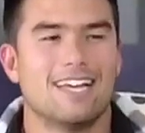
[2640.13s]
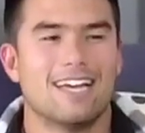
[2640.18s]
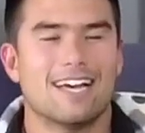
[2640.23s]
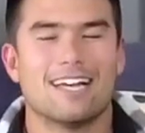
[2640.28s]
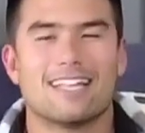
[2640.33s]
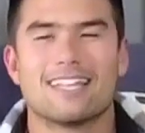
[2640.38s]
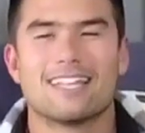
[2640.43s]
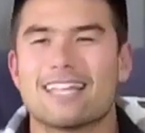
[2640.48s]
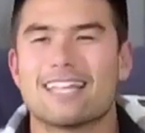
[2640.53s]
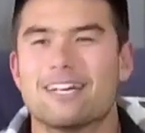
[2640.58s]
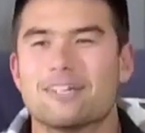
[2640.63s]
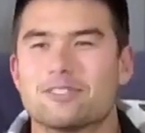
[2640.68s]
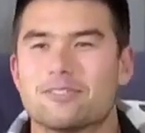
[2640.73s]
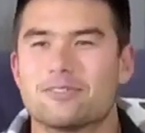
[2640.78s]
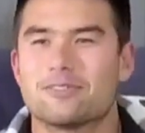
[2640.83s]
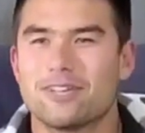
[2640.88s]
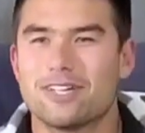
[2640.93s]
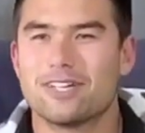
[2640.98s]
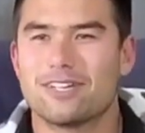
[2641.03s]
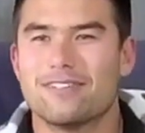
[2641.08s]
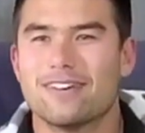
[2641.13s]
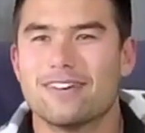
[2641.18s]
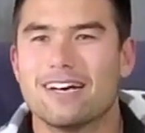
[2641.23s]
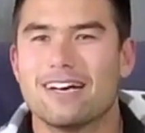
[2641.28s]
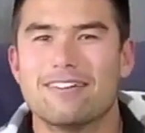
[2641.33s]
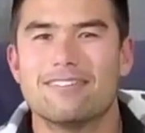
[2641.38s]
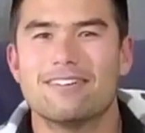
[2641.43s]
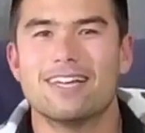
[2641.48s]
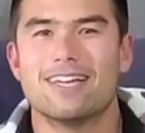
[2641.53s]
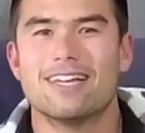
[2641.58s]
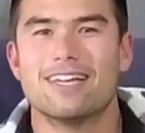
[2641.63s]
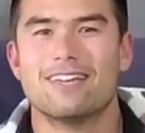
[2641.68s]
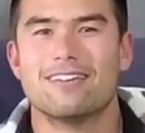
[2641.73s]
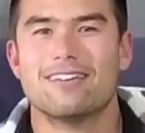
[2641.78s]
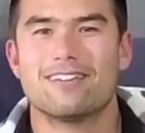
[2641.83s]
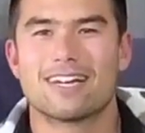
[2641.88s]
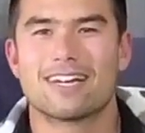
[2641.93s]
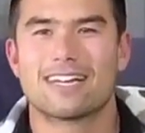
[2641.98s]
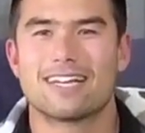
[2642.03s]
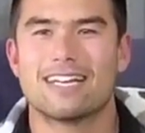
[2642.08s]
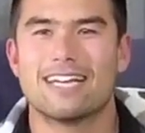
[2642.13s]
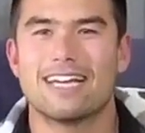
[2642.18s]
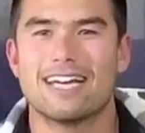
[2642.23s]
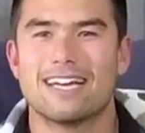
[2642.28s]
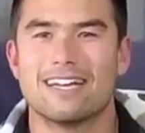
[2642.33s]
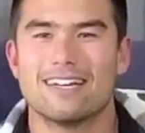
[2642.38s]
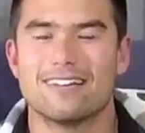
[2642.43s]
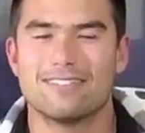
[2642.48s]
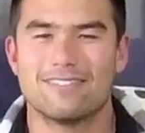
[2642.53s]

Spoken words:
I think that was 45, if I can count,